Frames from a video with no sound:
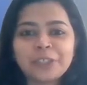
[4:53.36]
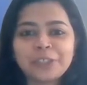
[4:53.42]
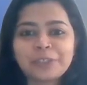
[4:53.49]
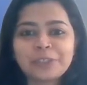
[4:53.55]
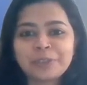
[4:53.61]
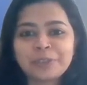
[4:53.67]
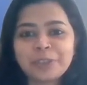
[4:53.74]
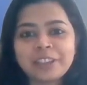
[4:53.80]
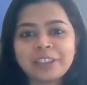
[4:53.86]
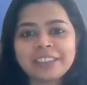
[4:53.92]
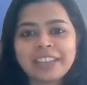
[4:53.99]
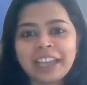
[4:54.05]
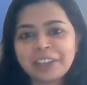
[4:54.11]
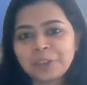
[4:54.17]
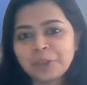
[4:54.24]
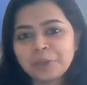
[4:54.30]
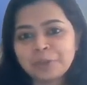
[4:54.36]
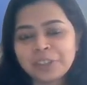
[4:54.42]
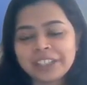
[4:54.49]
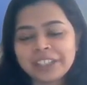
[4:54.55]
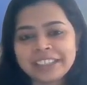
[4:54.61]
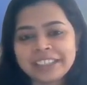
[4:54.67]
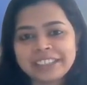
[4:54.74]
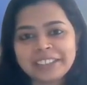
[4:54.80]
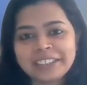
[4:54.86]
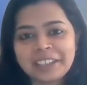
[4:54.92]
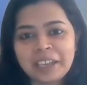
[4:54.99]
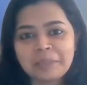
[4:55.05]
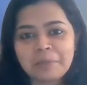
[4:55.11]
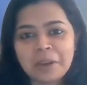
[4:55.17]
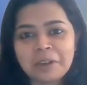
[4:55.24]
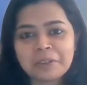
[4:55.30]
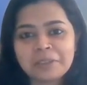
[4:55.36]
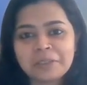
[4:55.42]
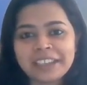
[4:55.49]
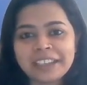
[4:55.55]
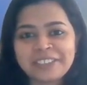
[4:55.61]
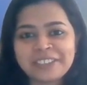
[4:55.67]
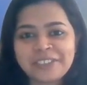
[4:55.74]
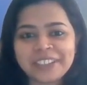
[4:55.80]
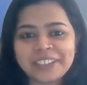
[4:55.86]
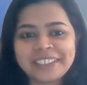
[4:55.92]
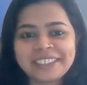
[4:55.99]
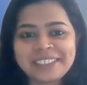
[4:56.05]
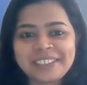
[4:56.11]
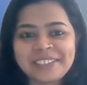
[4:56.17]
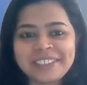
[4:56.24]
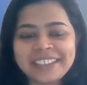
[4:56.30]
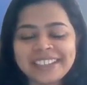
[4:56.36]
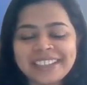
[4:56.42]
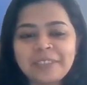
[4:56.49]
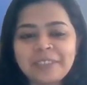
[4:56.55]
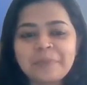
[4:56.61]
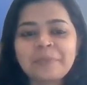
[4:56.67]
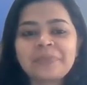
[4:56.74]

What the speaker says: first of all, thank you for taking the time out and joining us today.